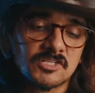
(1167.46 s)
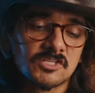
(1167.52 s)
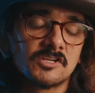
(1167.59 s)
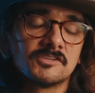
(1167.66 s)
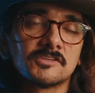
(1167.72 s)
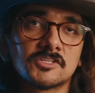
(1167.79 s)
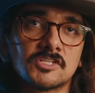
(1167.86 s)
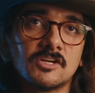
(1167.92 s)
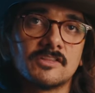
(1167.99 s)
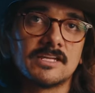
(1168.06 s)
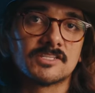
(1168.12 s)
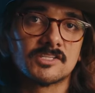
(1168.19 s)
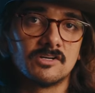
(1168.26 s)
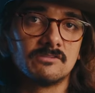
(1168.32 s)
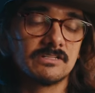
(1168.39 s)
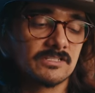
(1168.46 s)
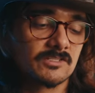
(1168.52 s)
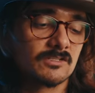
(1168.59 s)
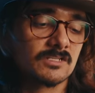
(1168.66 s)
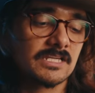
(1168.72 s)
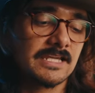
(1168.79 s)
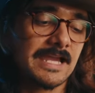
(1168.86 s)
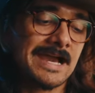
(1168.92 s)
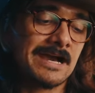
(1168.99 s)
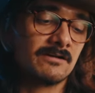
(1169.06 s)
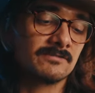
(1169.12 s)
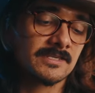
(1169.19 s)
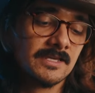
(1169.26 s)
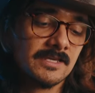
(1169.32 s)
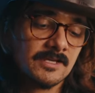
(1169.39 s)
just goes to show that Sony's looking
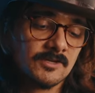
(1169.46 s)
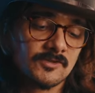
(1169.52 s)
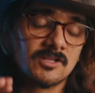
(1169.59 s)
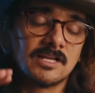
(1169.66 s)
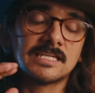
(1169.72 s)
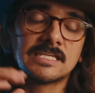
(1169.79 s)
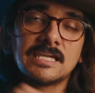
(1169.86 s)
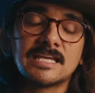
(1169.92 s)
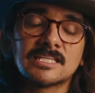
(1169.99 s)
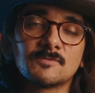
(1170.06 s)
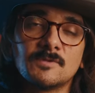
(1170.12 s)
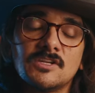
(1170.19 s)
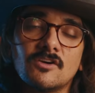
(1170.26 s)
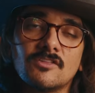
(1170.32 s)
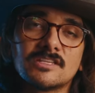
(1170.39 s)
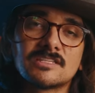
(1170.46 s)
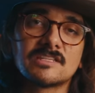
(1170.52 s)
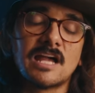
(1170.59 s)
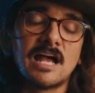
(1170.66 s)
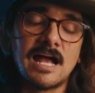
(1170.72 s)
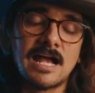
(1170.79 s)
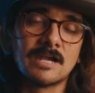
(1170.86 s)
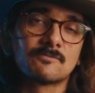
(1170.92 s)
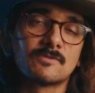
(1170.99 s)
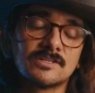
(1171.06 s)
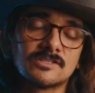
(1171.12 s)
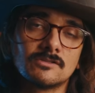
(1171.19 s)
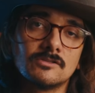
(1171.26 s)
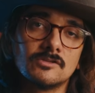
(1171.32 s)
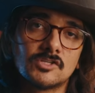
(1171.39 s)
out. They're like, yes, we know this is a high
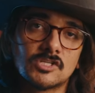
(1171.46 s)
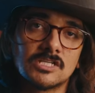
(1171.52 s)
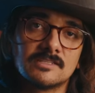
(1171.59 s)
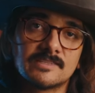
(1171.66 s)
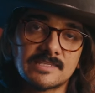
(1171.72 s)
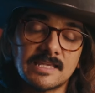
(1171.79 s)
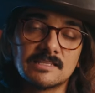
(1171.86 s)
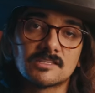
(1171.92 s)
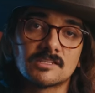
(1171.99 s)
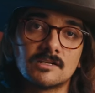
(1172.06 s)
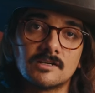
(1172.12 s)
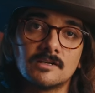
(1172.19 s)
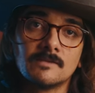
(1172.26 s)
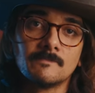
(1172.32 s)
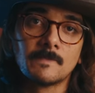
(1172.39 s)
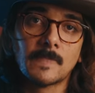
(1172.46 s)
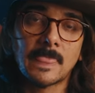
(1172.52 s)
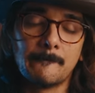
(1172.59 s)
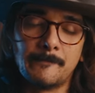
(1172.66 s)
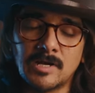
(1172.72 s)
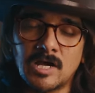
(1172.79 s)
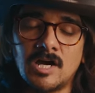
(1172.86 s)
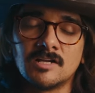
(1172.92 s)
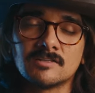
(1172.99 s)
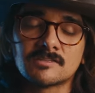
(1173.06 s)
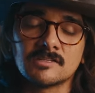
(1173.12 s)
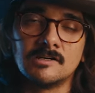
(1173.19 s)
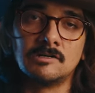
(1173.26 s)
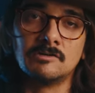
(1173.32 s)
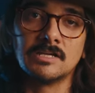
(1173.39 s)
resolution sensor, but
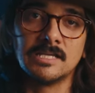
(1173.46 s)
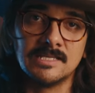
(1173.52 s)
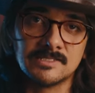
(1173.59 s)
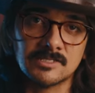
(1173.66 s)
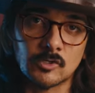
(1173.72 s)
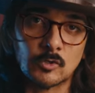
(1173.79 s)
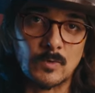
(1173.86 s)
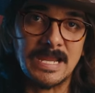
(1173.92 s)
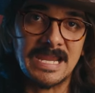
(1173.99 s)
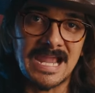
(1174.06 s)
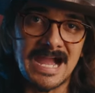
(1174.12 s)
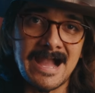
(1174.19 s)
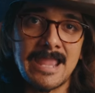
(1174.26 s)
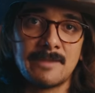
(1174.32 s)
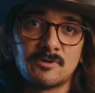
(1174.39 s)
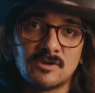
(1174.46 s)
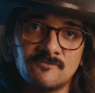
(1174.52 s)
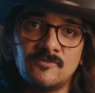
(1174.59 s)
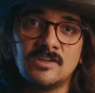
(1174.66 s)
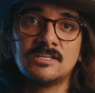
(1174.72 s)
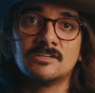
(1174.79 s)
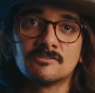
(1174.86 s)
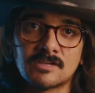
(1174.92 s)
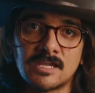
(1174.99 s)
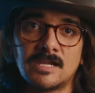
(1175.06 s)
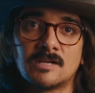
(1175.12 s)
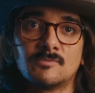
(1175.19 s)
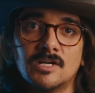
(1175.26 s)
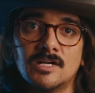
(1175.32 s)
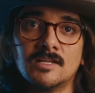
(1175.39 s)
also is a great hybrid video
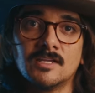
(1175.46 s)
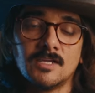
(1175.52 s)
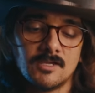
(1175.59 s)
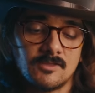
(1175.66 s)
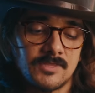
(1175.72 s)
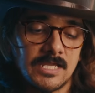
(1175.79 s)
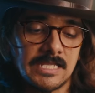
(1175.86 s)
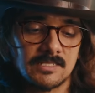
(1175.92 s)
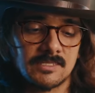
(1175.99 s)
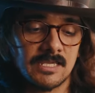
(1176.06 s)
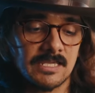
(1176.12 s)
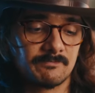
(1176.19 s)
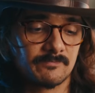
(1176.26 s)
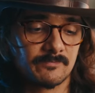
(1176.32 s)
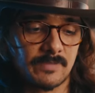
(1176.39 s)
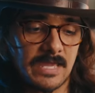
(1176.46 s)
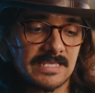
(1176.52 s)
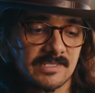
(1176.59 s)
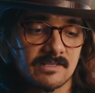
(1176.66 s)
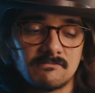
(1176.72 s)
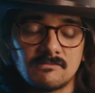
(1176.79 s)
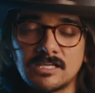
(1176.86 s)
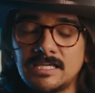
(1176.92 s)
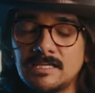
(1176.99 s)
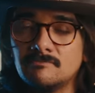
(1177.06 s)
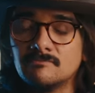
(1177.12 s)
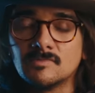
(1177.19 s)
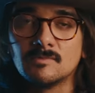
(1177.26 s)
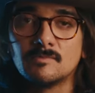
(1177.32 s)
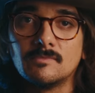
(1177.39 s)
camera. They, they
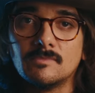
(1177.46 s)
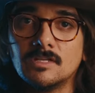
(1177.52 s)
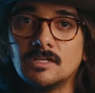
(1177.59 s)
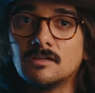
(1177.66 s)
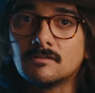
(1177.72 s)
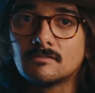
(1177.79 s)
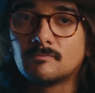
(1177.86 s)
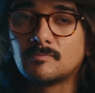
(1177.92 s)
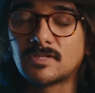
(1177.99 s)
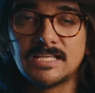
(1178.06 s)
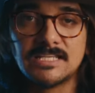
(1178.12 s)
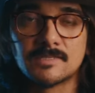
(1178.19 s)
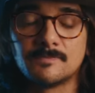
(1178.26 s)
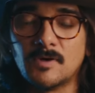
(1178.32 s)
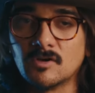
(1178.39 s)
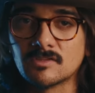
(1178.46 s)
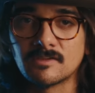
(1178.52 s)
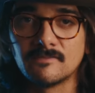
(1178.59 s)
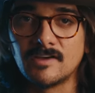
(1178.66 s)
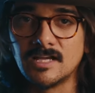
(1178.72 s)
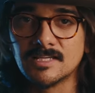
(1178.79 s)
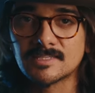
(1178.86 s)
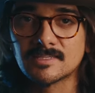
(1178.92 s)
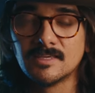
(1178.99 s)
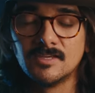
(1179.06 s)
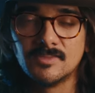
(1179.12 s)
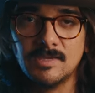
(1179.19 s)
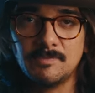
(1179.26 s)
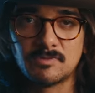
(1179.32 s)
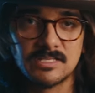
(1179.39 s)
basically please both of us.
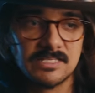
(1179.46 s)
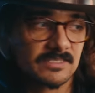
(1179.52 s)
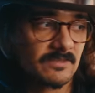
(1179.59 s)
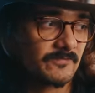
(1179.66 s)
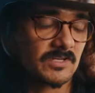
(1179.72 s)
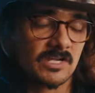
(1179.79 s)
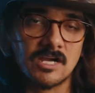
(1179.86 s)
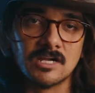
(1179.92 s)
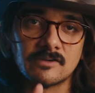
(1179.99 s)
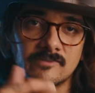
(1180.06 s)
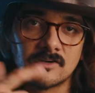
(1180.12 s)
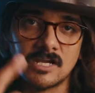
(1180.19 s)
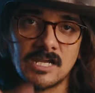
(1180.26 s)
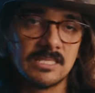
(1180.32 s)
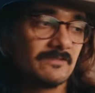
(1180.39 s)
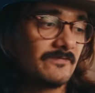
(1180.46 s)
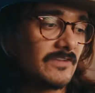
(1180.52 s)
They please the photographer and the